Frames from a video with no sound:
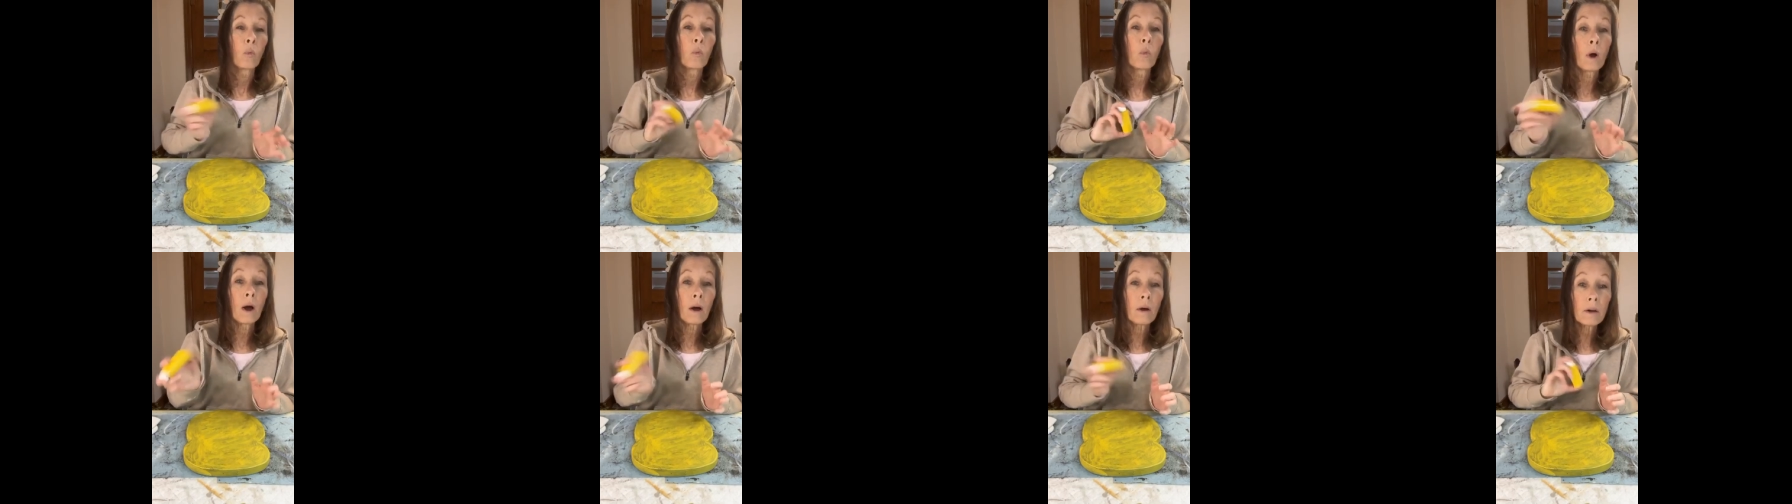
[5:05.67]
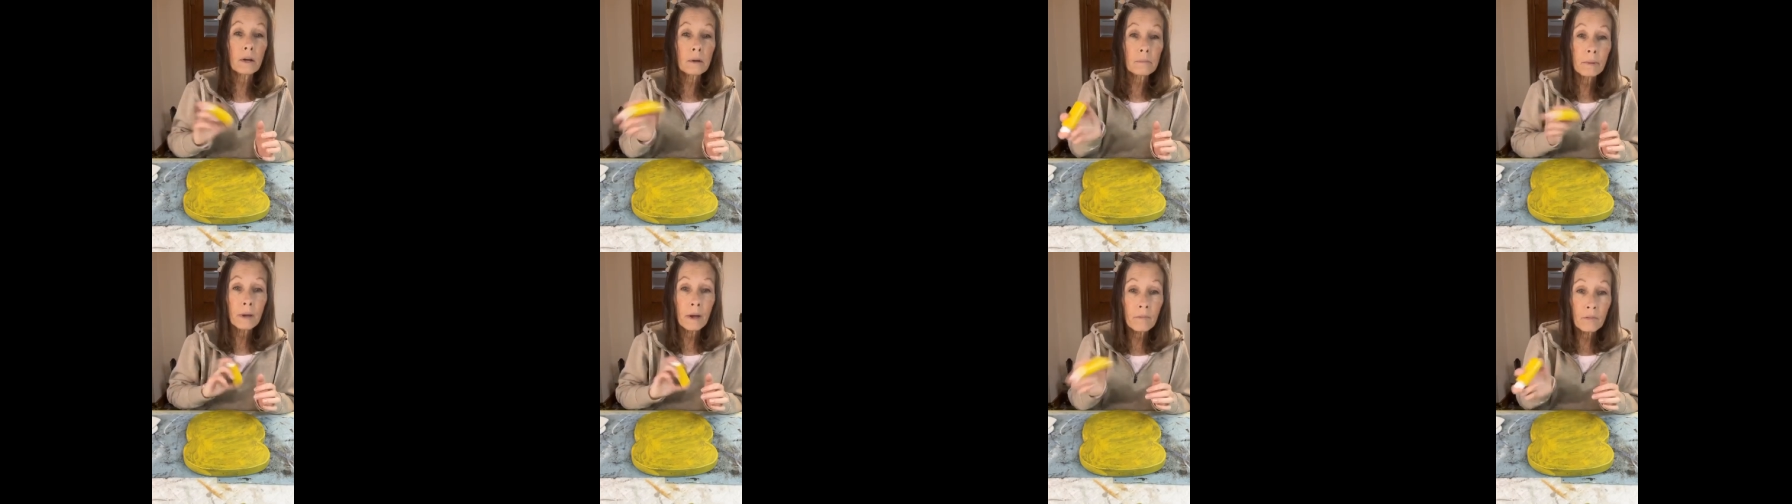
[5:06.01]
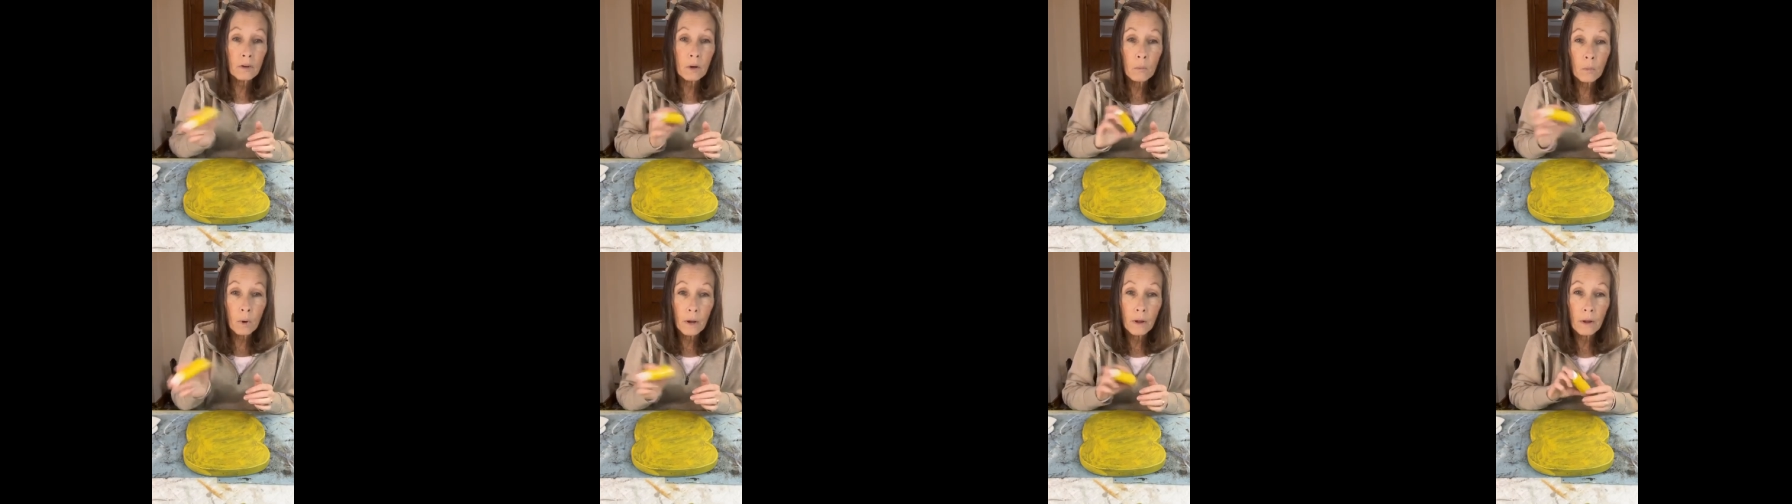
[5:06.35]
Welcome
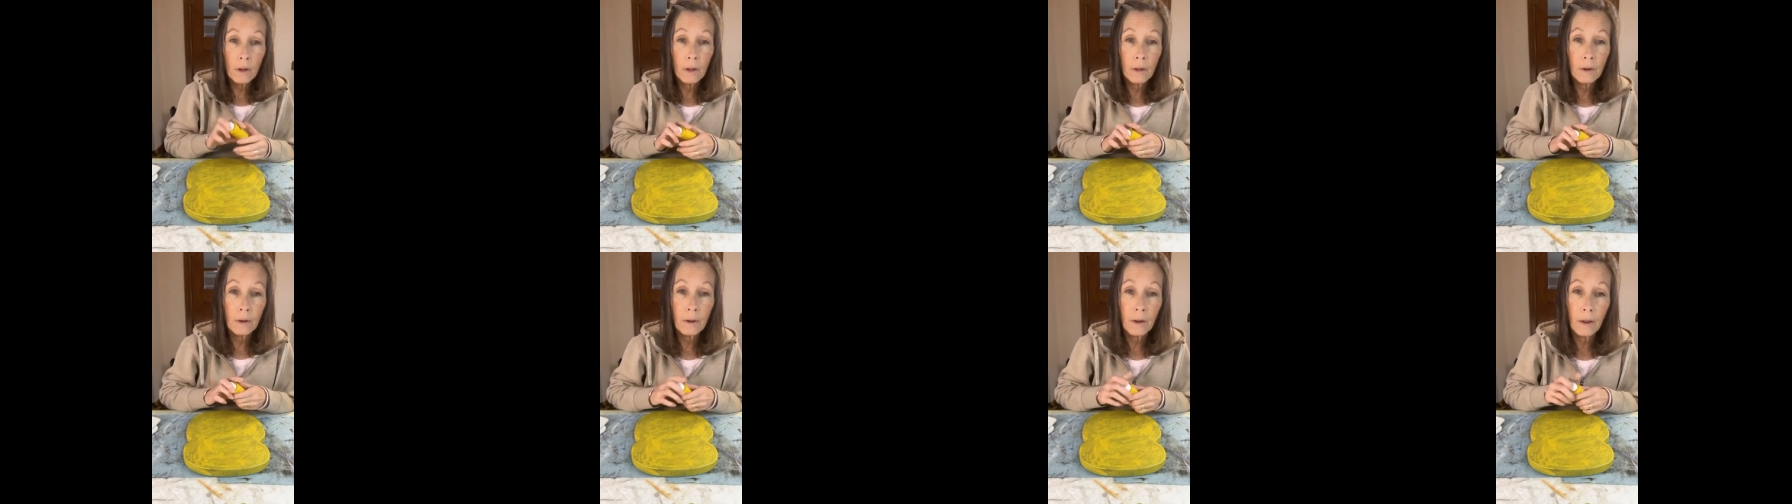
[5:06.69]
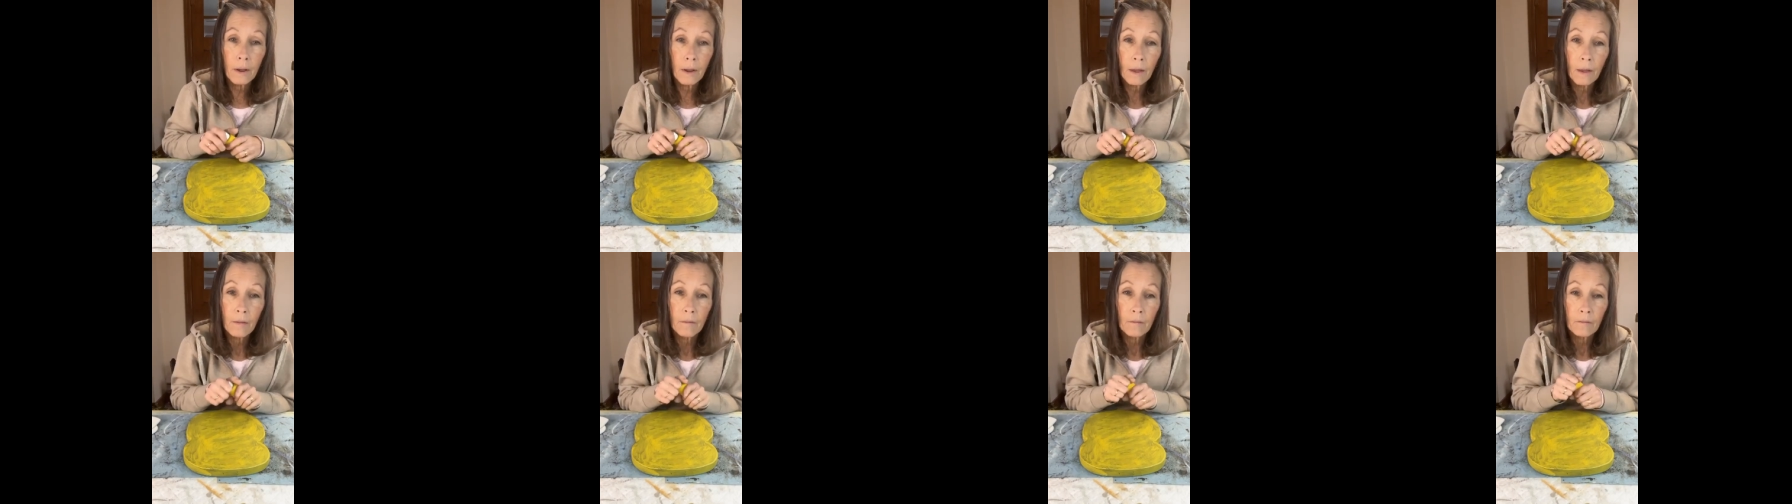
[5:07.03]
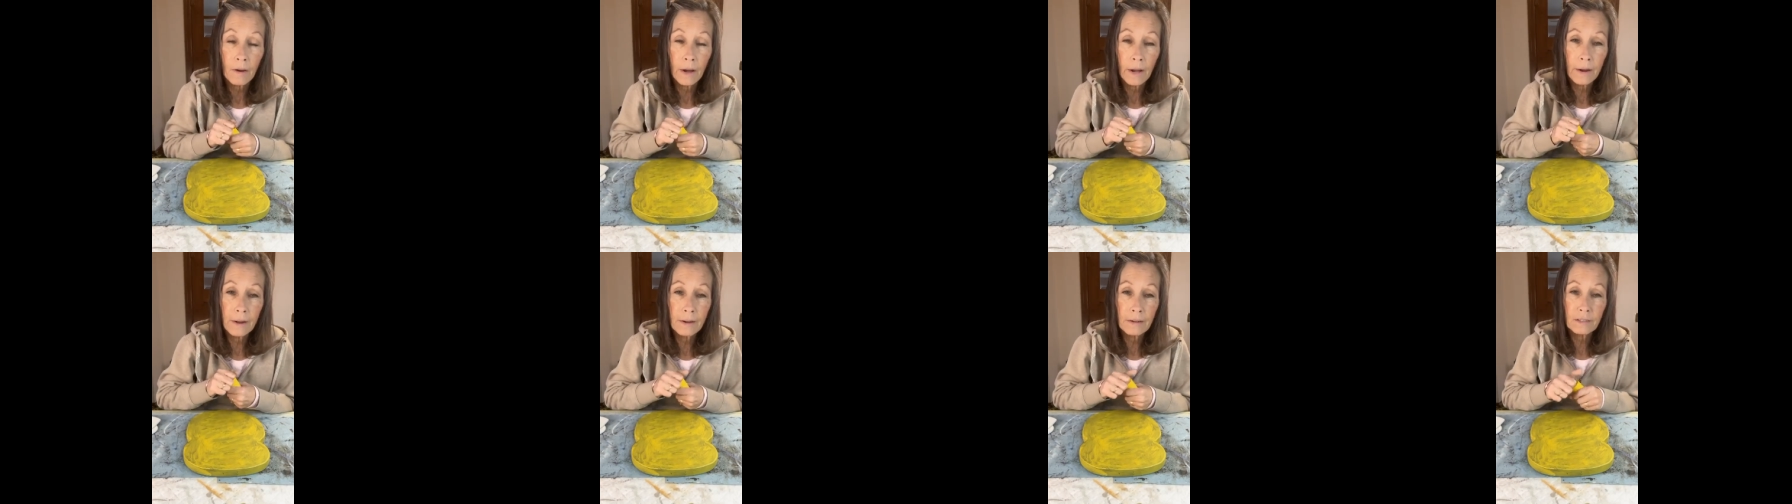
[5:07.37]
everyone. If
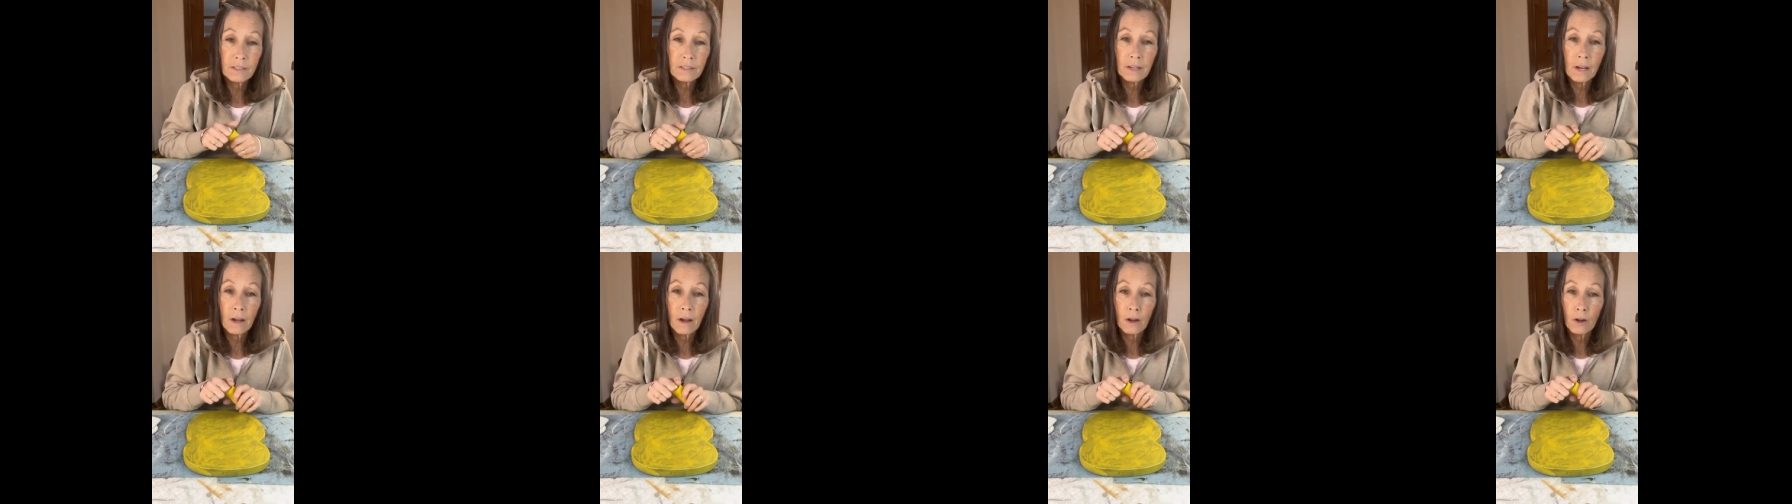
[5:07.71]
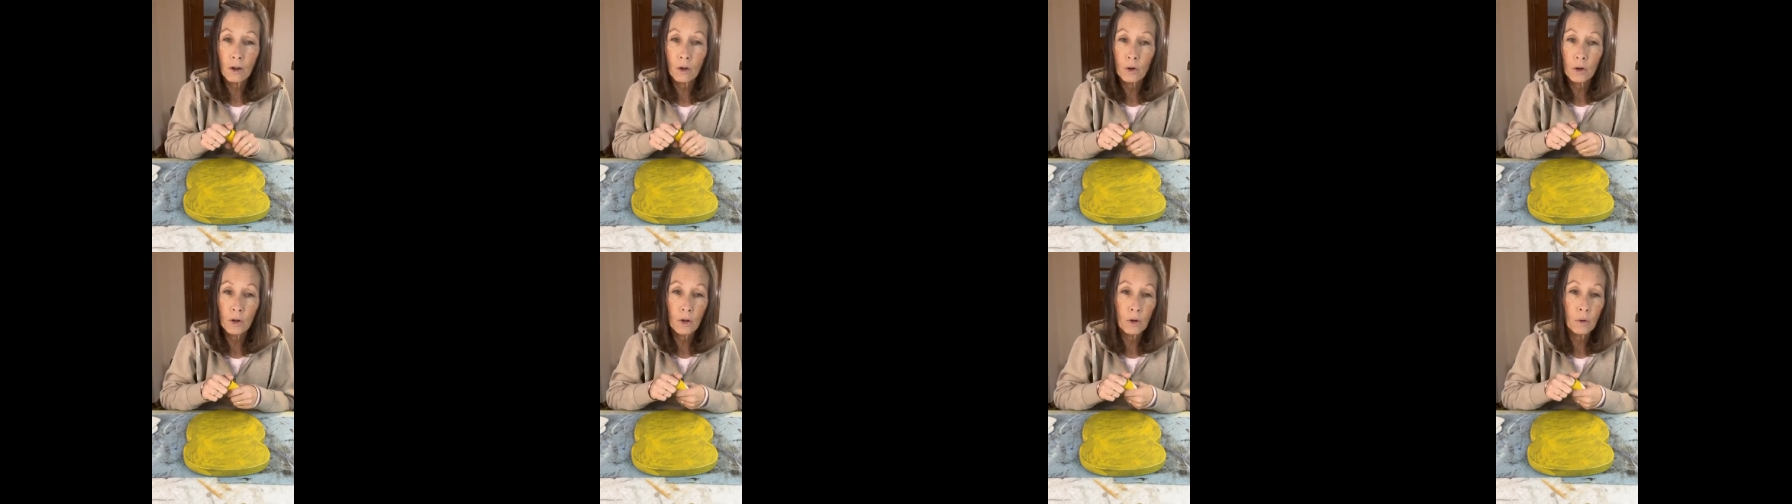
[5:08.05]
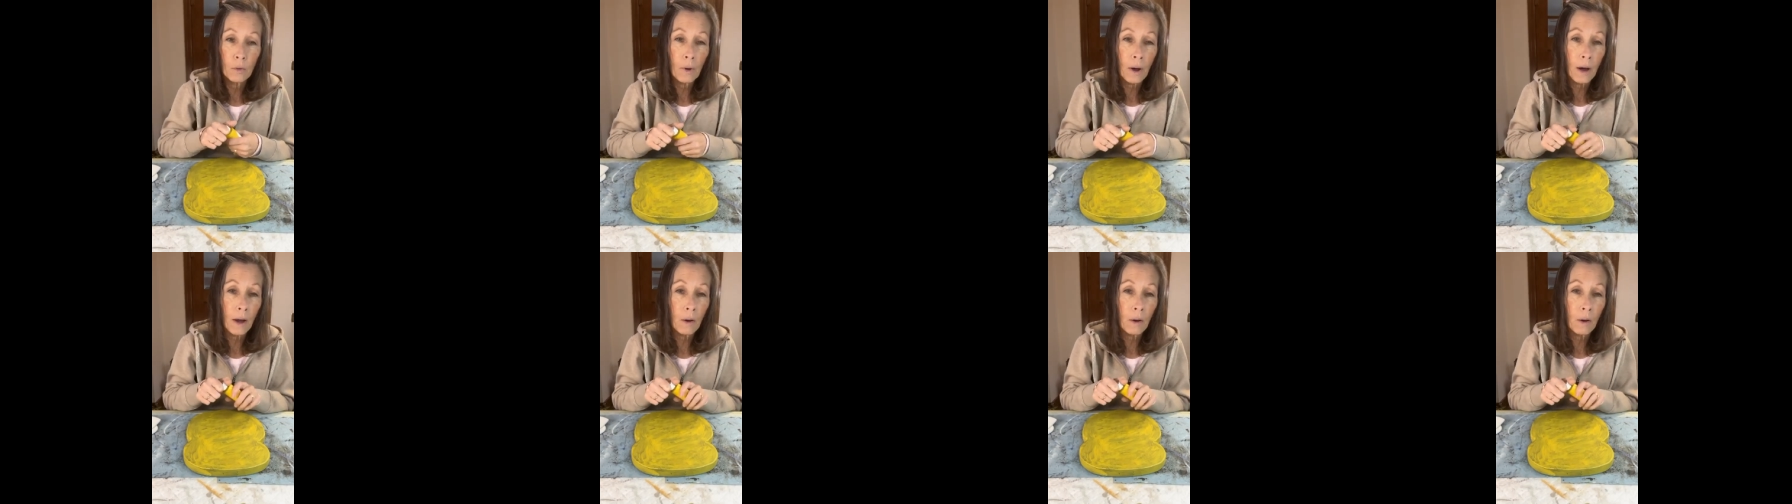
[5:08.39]
I didn't say hello to you,